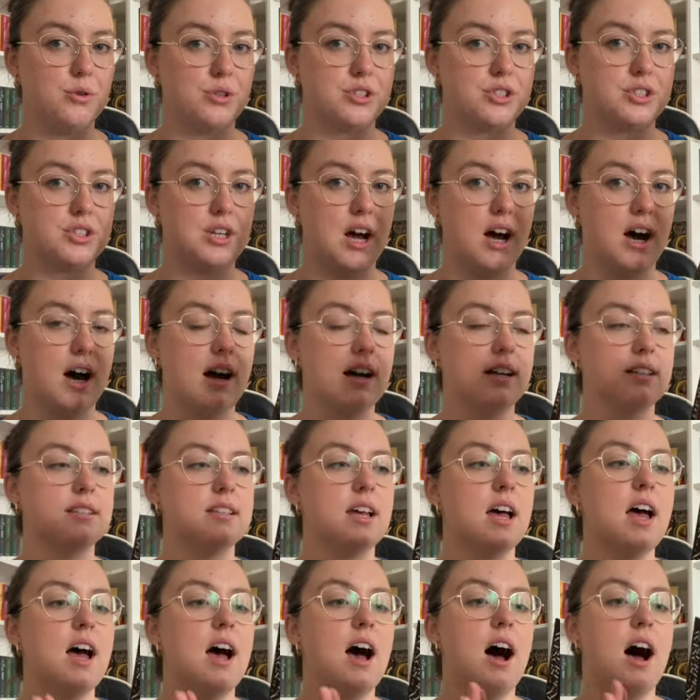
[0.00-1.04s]
stars.
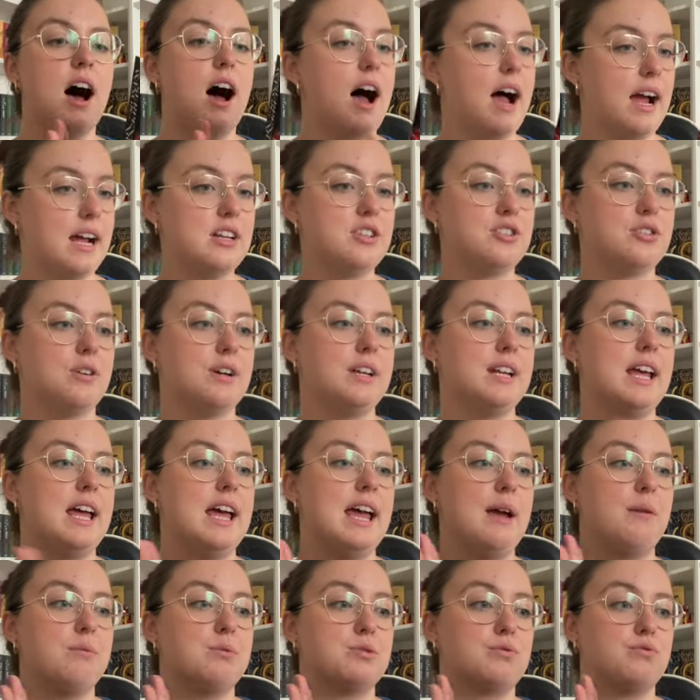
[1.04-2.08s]
I enjoyed it.
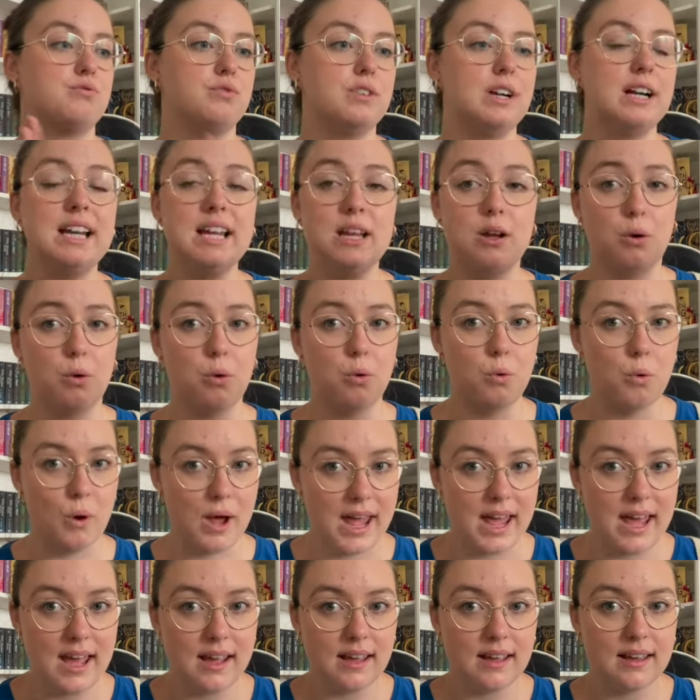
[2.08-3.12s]
It was really
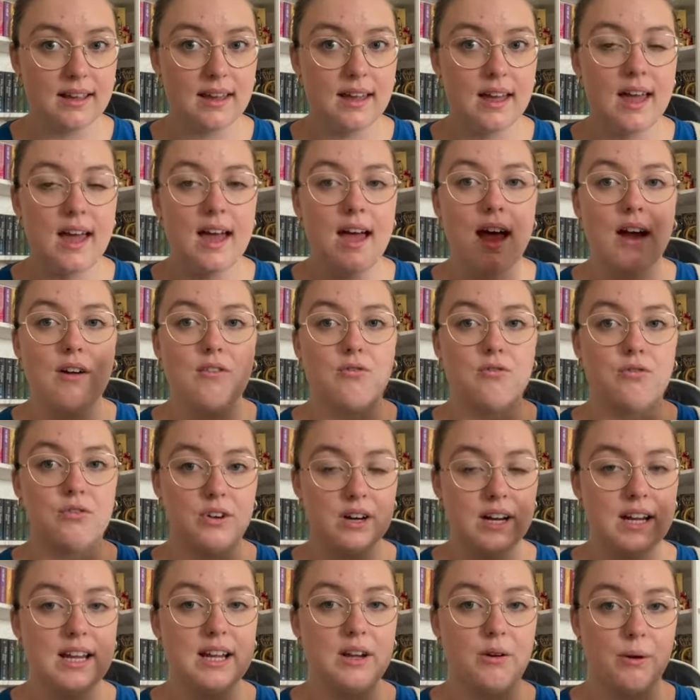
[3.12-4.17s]
quick
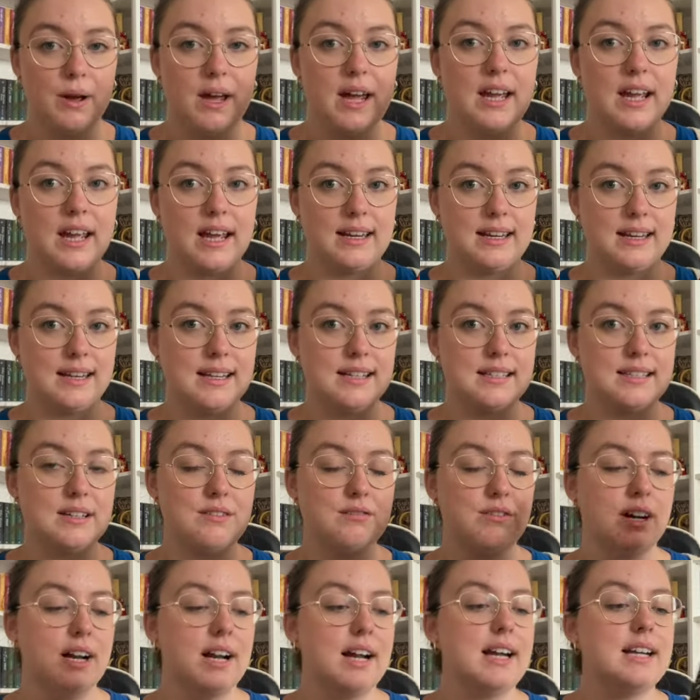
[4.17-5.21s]
and easy
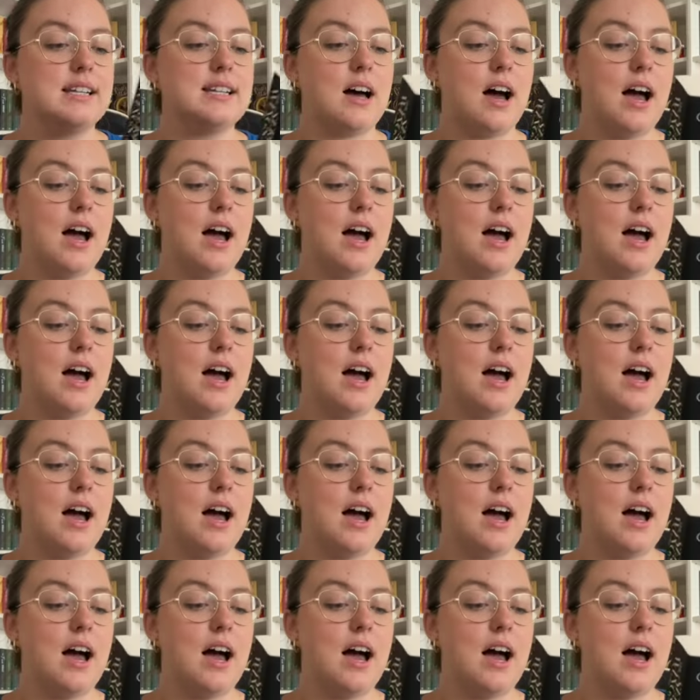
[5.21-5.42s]
read.